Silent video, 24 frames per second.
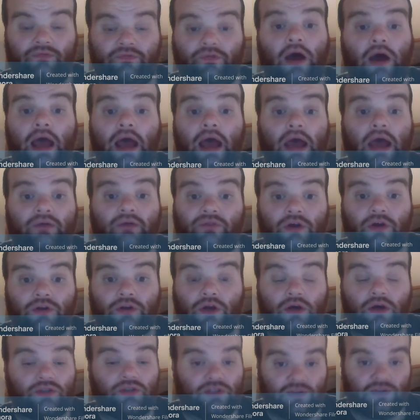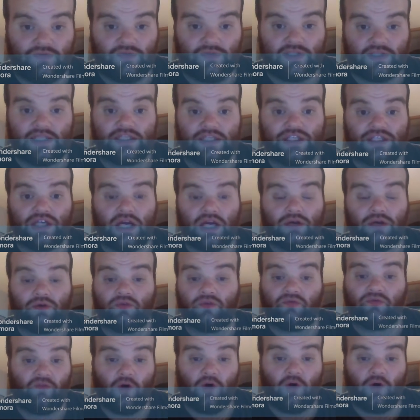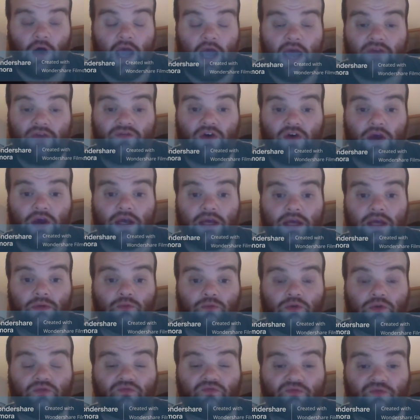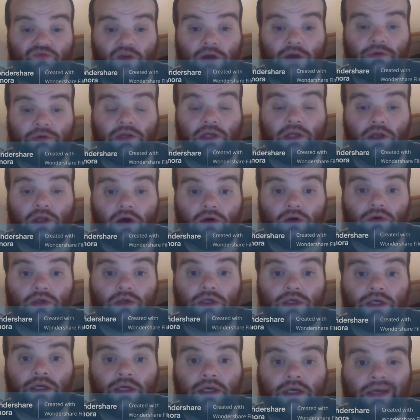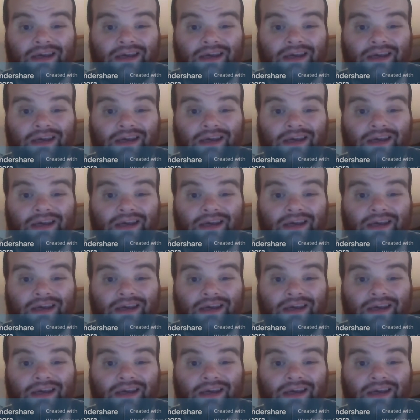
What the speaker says: Forever, not just for this channel, forever. It was very long.